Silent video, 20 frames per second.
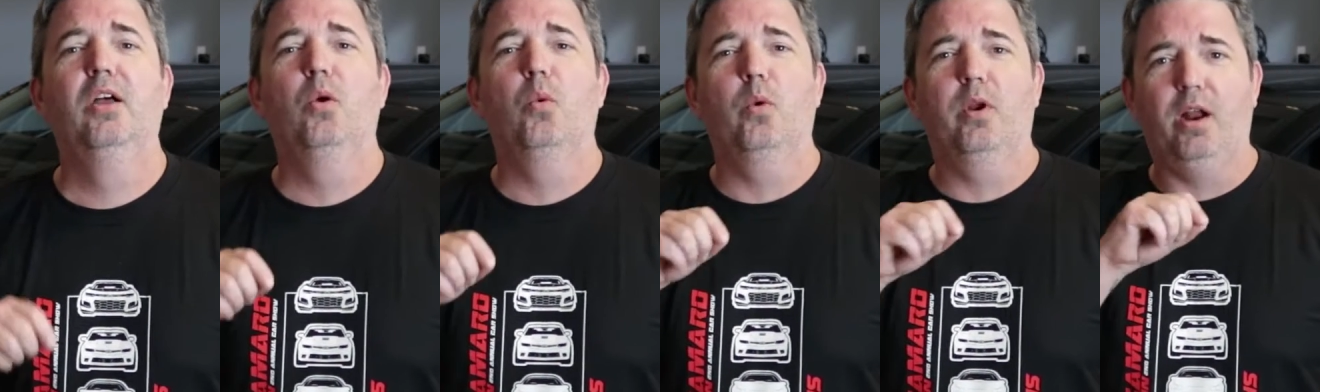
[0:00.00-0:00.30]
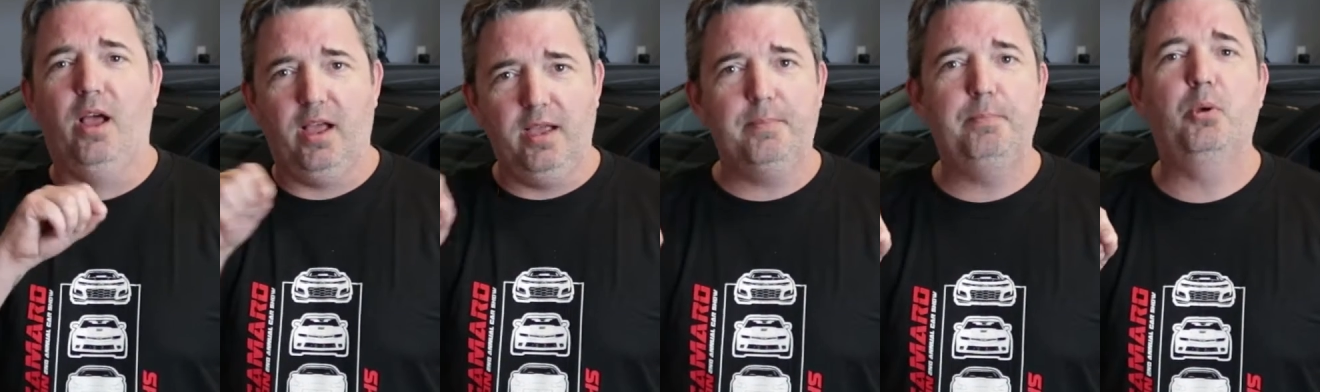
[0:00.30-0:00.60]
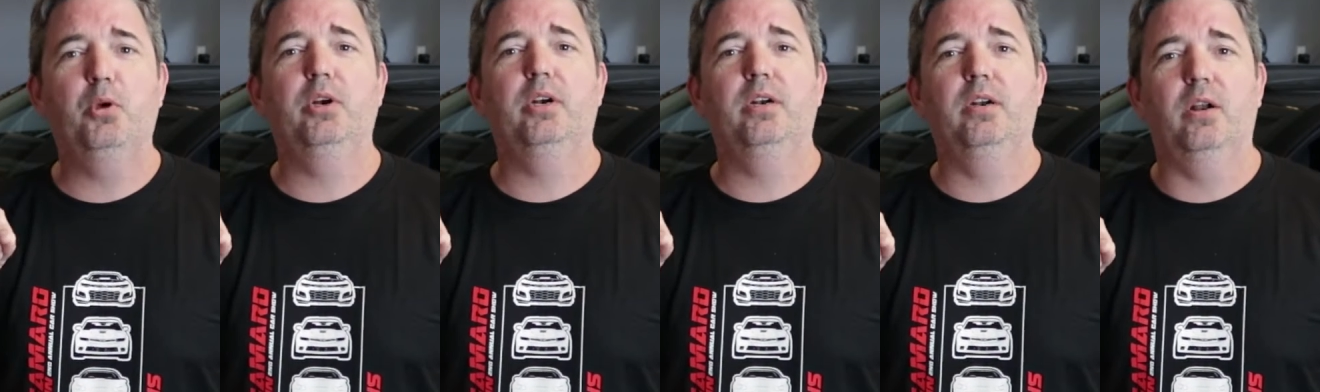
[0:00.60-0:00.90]
When I
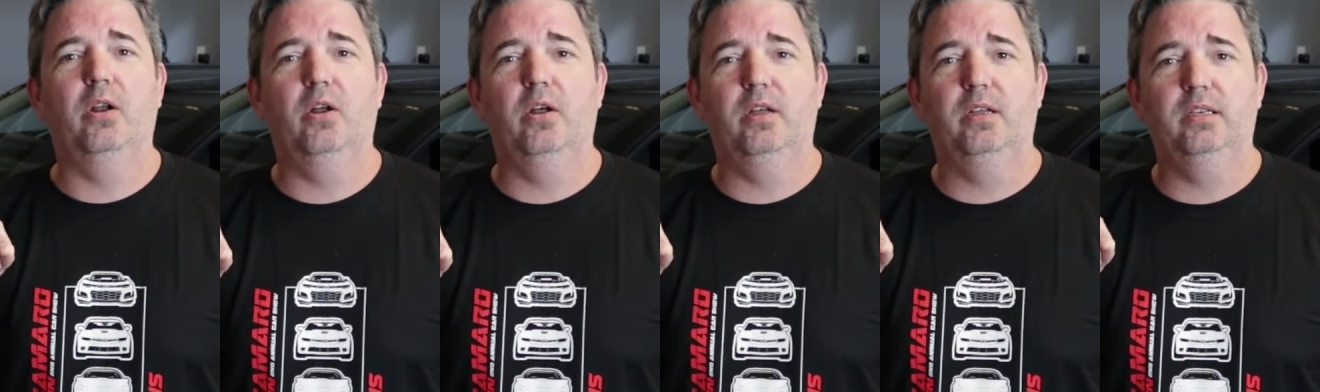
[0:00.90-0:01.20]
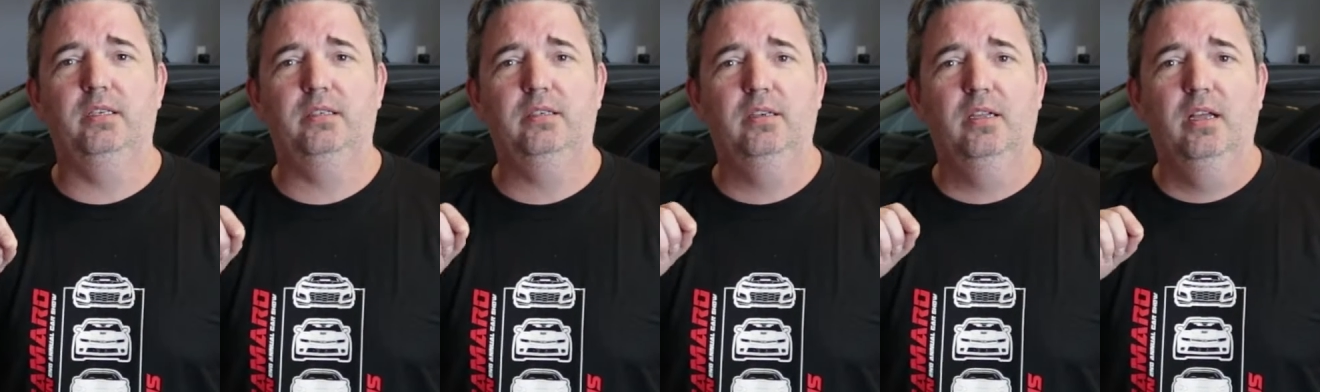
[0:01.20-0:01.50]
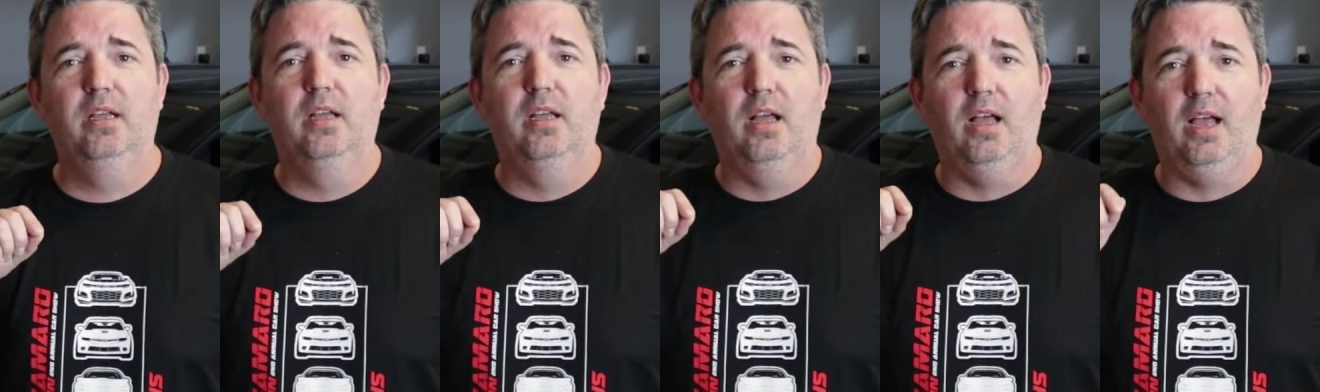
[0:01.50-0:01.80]
put it on,
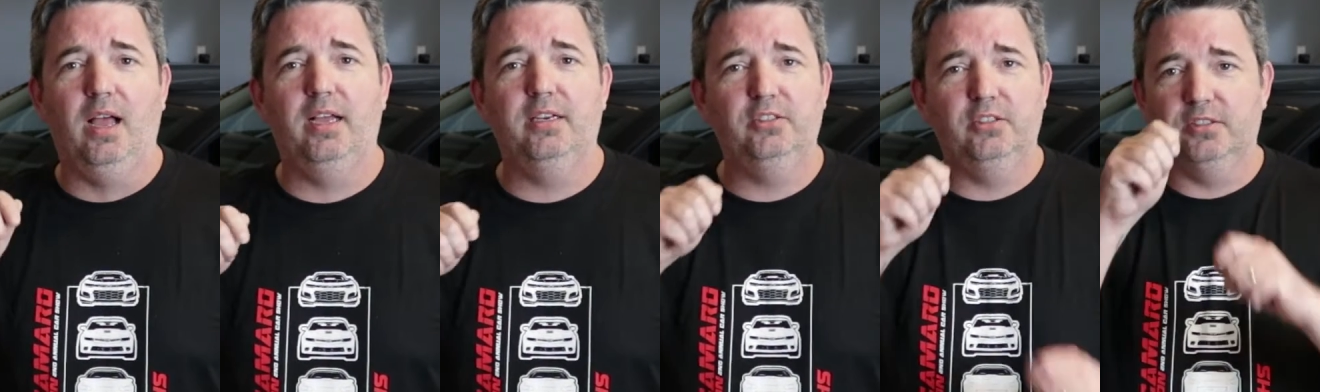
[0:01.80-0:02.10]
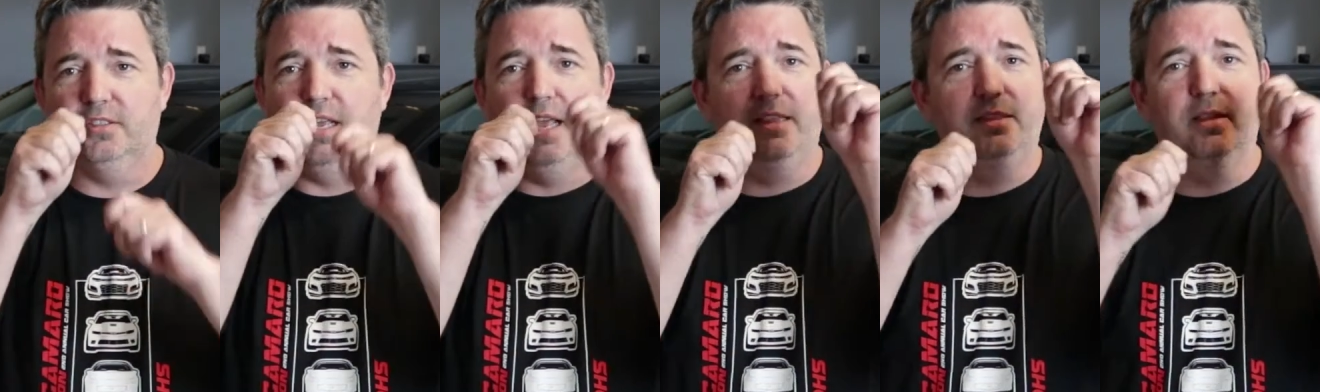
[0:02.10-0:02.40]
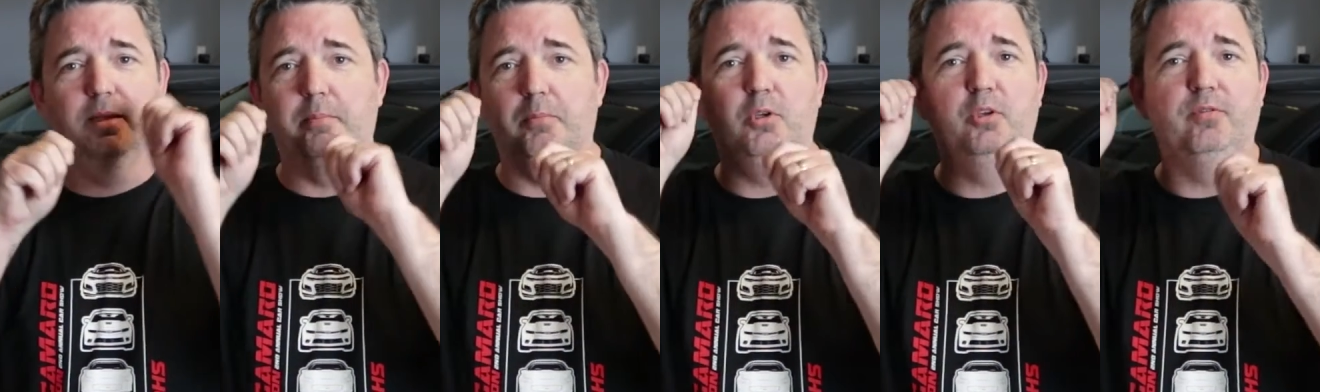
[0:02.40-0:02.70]
I just had
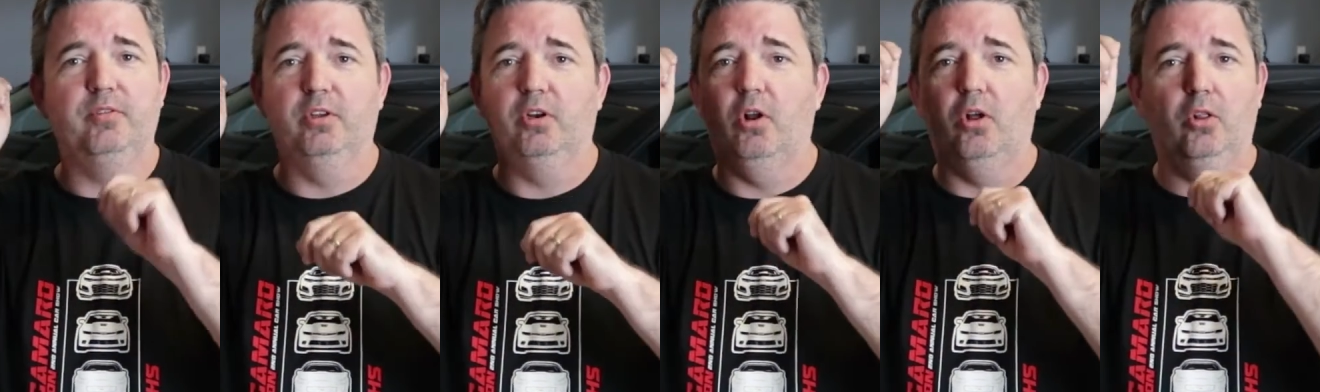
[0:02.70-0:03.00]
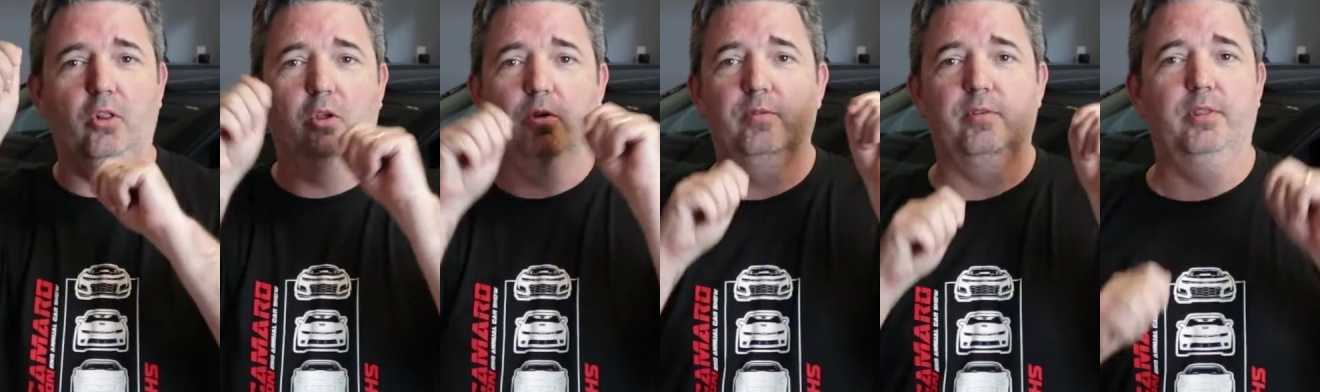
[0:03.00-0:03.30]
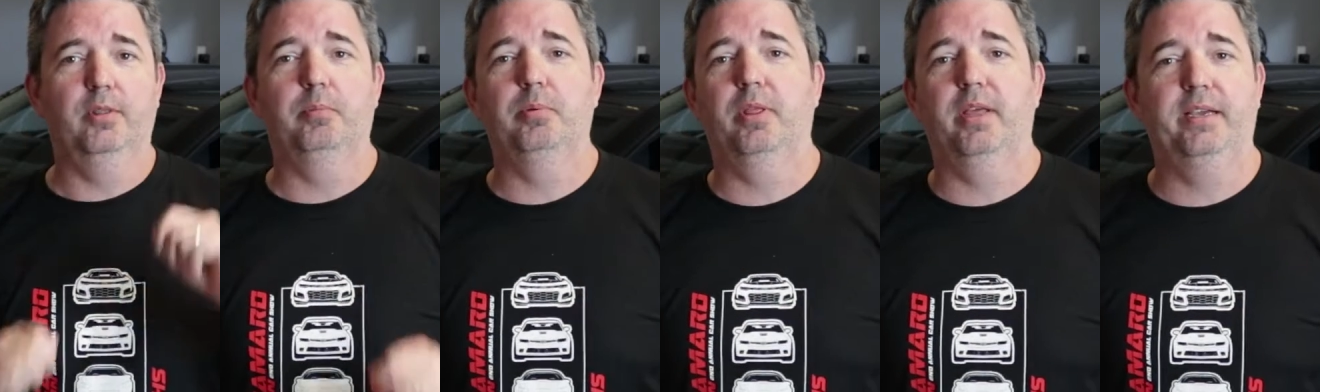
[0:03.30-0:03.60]
them moving all over
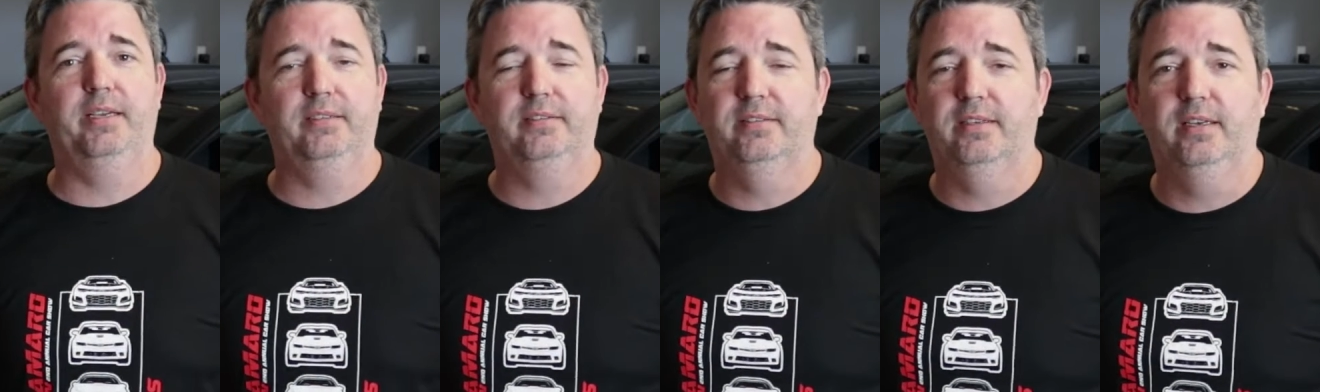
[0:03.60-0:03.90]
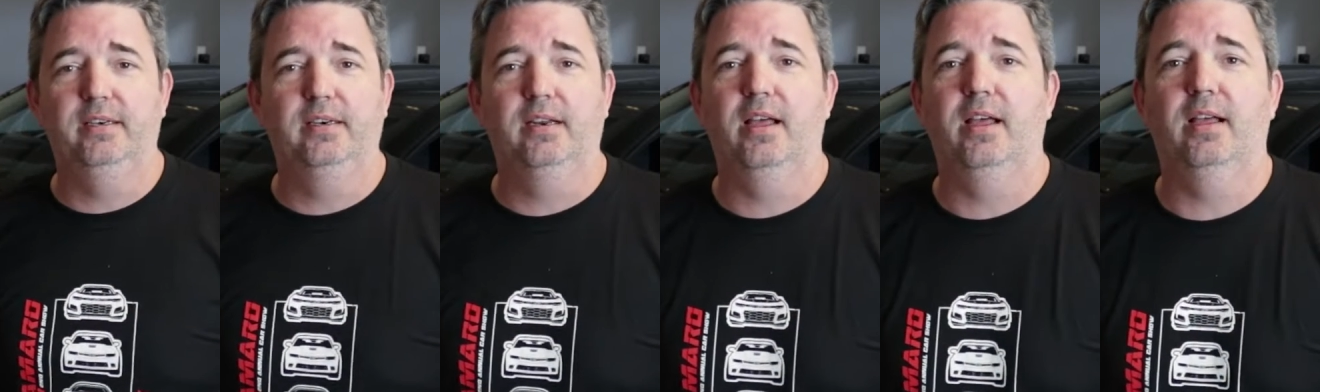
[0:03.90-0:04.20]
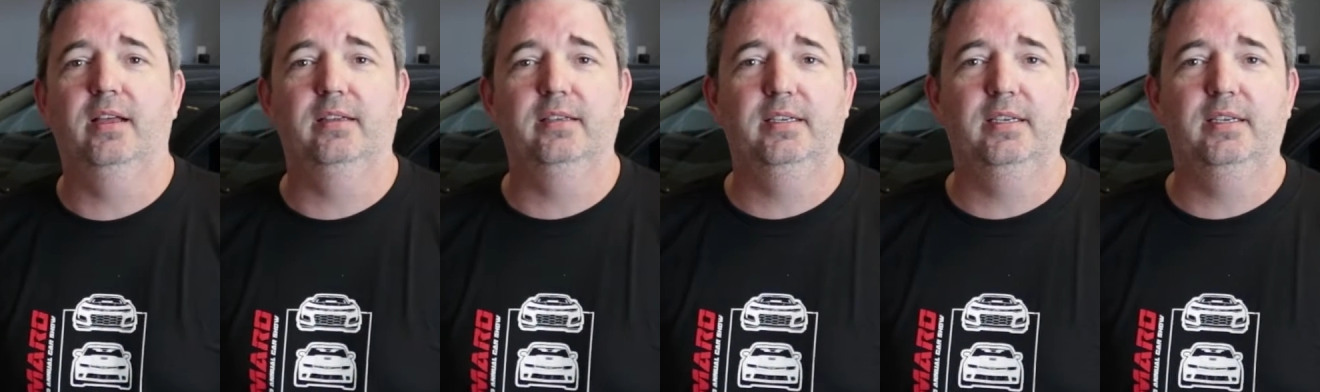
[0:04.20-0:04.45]
the place and uh,